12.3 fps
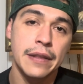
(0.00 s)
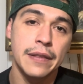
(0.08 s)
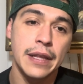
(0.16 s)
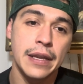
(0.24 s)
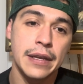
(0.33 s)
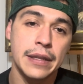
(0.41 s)

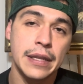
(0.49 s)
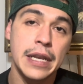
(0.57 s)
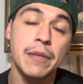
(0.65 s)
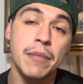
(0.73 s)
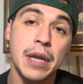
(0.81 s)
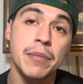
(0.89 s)
then
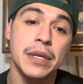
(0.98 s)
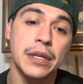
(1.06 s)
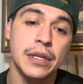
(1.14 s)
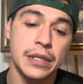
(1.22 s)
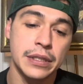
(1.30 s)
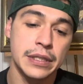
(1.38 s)
it might be a
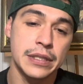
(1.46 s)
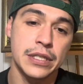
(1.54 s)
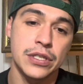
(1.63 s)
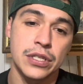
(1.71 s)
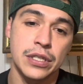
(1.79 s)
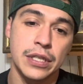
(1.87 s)
good
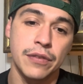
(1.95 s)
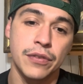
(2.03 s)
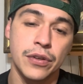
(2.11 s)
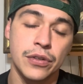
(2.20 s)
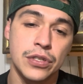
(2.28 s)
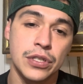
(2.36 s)
decision.
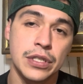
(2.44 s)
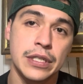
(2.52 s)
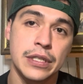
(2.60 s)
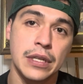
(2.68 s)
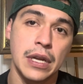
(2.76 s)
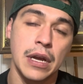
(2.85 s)
If you're
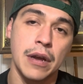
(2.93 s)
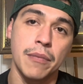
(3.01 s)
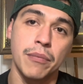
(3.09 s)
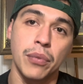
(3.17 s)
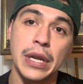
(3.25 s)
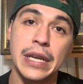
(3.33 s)
just
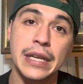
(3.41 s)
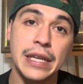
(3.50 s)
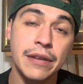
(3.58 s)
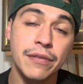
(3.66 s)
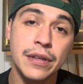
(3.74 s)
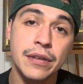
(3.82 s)
breaking
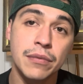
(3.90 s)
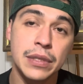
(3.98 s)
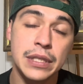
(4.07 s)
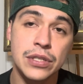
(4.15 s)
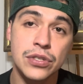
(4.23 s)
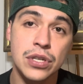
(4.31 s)
even
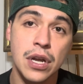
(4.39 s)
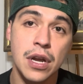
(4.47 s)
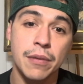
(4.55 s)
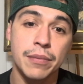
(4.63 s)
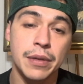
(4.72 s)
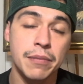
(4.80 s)
with this
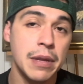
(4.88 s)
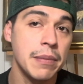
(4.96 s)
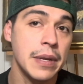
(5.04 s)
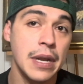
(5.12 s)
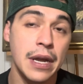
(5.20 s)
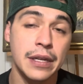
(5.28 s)
job, then
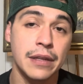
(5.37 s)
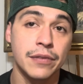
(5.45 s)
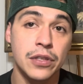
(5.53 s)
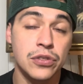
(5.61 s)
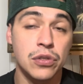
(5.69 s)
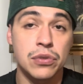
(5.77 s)
maybe not. If
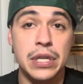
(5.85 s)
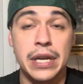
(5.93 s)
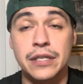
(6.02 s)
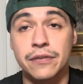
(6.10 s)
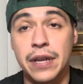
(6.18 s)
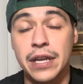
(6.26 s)
there's no
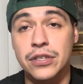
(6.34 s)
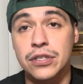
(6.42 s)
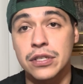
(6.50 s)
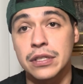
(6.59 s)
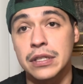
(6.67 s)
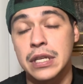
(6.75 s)

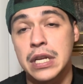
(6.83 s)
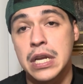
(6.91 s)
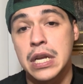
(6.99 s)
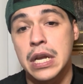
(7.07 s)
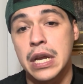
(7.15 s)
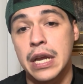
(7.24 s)
satisfaction
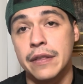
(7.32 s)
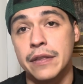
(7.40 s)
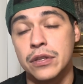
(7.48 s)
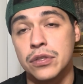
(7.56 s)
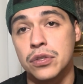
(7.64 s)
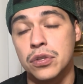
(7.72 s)
and
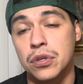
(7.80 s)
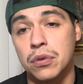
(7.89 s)
there's